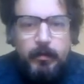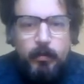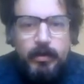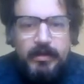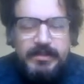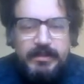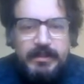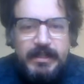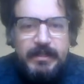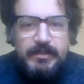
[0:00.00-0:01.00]
we'll
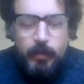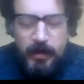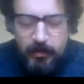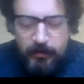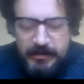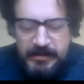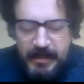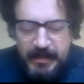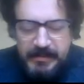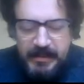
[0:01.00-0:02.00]
continue to work on this
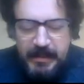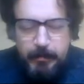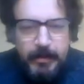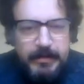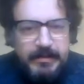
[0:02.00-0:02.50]
next year, but